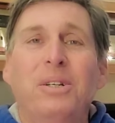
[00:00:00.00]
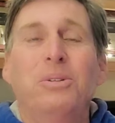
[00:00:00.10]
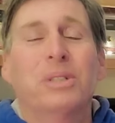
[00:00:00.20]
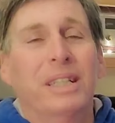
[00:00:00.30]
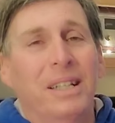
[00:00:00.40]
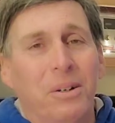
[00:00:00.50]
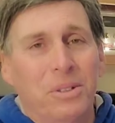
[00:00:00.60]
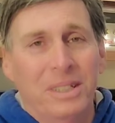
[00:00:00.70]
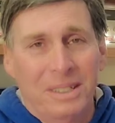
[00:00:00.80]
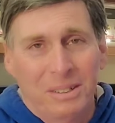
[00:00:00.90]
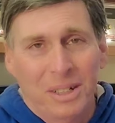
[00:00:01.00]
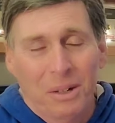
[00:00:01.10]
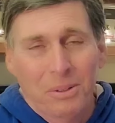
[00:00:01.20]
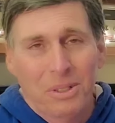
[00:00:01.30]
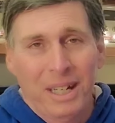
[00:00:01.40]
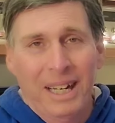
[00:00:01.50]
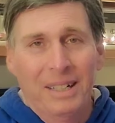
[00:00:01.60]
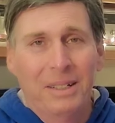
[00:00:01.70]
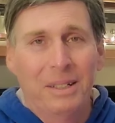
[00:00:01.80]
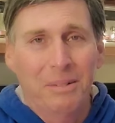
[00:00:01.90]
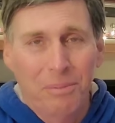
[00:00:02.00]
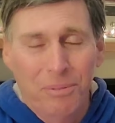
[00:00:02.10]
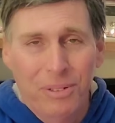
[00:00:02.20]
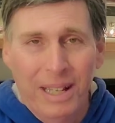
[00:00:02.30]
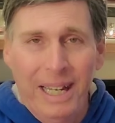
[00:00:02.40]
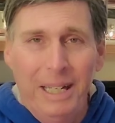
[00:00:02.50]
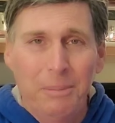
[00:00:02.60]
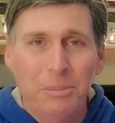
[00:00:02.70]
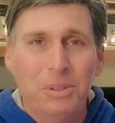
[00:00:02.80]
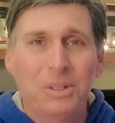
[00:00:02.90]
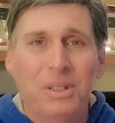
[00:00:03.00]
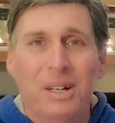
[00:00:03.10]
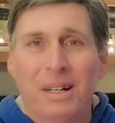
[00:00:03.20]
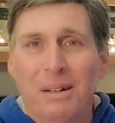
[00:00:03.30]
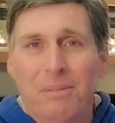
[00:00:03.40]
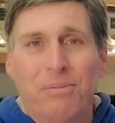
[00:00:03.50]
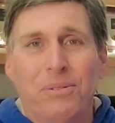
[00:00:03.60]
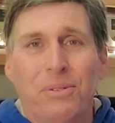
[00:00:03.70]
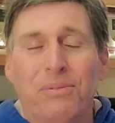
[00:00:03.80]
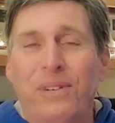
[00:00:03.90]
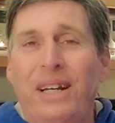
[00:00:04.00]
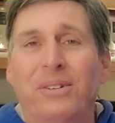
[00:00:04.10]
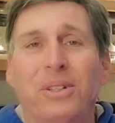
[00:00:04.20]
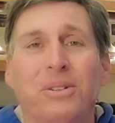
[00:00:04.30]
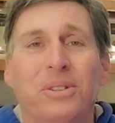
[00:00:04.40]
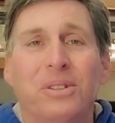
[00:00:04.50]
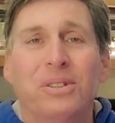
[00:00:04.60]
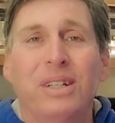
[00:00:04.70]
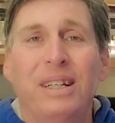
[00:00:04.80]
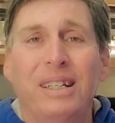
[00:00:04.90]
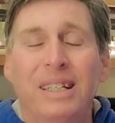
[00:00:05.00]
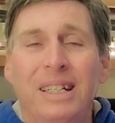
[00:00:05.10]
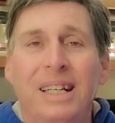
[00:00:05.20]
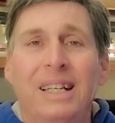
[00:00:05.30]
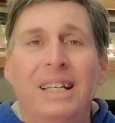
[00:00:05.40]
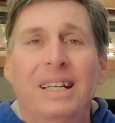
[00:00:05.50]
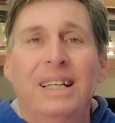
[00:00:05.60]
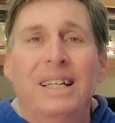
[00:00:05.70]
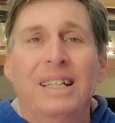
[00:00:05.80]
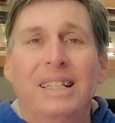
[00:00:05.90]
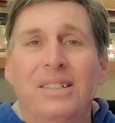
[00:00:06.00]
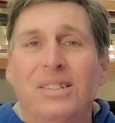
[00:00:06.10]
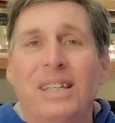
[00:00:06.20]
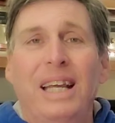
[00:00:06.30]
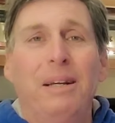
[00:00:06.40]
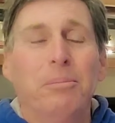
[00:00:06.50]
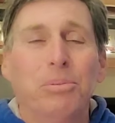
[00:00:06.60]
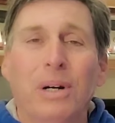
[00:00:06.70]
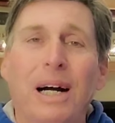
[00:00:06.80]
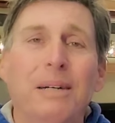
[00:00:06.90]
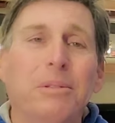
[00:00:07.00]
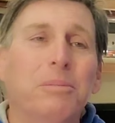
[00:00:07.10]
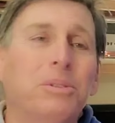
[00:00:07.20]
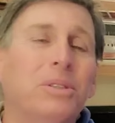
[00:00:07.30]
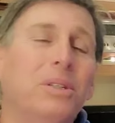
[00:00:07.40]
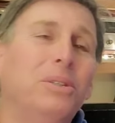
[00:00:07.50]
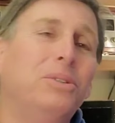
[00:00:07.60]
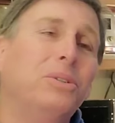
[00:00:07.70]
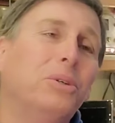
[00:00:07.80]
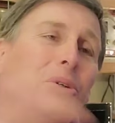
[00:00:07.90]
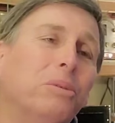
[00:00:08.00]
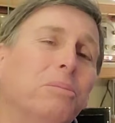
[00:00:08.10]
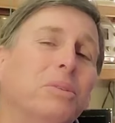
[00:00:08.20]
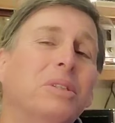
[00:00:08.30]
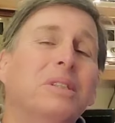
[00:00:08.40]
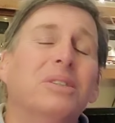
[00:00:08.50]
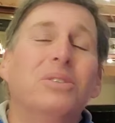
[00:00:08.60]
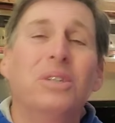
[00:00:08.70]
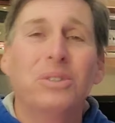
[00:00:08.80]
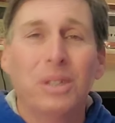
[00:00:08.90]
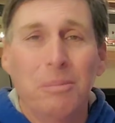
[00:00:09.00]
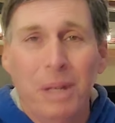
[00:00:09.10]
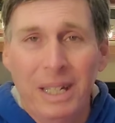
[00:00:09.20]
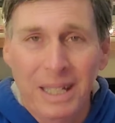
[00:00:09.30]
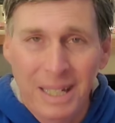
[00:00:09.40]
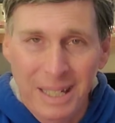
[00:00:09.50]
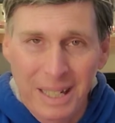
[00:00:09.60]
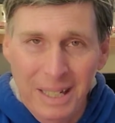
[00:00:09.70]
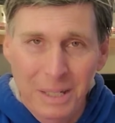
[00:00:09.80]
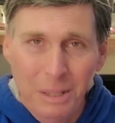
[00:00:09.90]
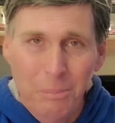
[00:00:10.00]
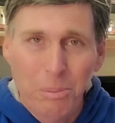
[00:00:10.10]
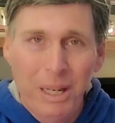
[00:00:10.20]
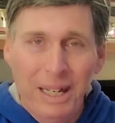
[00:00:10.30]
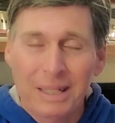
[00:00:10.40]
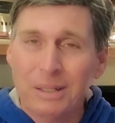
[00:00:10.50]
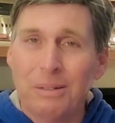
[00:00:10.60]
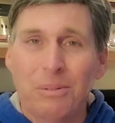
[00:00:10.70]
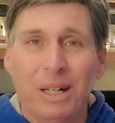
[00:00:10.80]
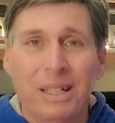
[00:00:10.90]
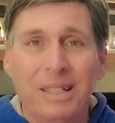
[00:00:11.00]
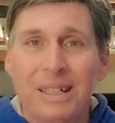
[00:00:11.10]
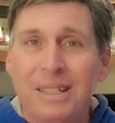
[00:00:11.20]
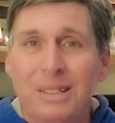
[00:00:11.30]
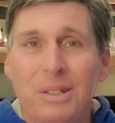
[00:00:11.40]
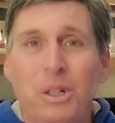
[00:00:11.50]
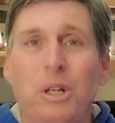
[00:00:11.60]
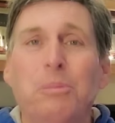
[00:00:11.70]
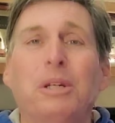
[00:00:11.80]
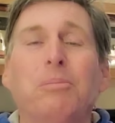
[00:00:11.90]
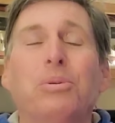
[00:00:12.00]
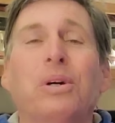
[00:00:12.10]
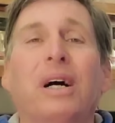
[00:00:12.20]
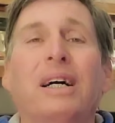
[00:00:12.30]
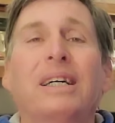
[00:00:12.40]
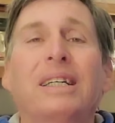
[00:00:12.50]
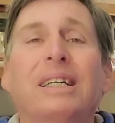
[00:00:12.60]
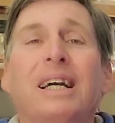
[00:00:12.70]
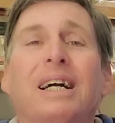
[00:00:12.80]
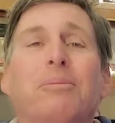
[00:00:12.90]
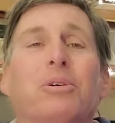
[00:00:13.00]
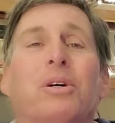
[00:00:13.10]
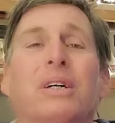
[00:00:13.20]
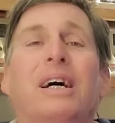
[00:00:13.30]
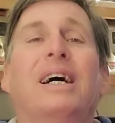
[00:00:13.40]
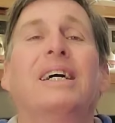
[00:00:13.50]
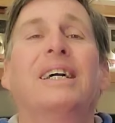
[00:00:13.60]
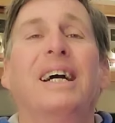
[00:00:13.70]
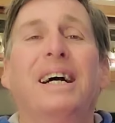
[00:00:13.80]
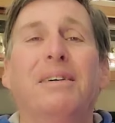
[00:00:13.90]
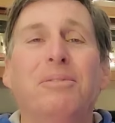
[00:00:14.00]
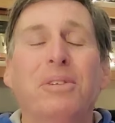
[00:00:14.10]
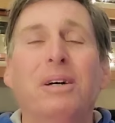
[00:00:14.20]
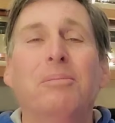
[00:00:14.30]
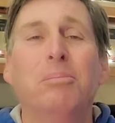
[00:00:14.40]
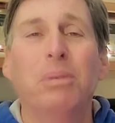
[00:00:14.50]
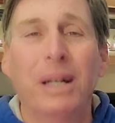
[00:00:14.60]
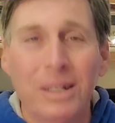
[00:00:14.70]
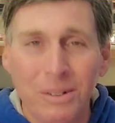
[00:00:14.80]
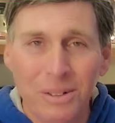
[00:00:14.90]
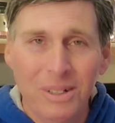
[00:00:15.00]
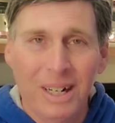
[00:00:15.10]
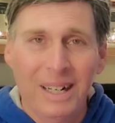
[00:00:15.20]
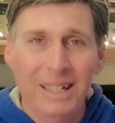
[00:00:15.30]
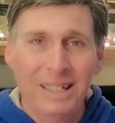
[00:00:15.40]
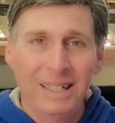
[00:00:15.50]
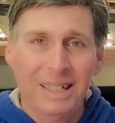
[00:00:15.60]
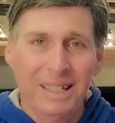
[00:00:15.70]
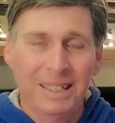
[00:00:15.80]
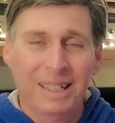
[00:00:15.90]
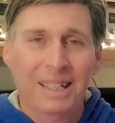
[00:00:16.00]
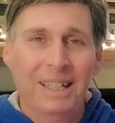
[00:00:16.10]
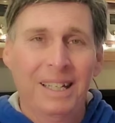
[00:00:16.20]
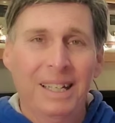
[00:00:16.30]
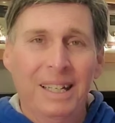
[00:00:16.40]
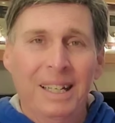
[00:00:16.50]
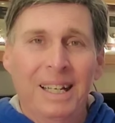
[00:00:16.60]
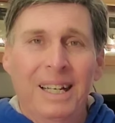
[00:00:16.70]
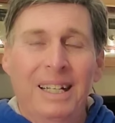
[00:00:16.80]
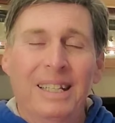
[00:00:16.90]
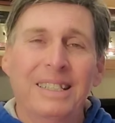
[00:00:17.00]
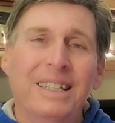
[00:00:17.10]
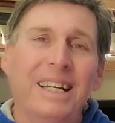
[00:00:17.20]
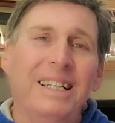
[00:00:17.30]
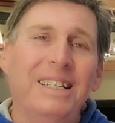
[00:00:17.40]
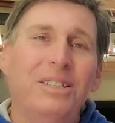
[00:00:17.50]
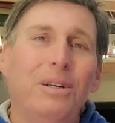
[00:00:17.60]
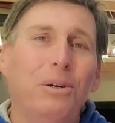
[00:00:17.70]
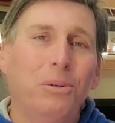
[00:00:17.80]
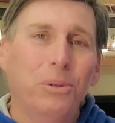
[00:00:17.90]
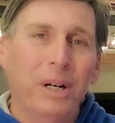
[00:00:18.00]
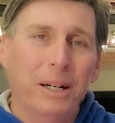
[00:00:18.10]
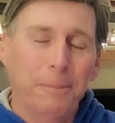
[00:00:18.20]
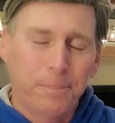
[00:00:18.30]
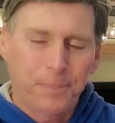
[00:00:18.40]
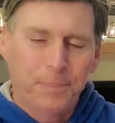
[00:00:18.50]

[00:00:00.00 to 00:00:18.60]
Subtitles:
usually goes down in flames for failure to see the same problems that doomed decision-making in the past, right? It's human pride at work. I have a better idea. Let's get into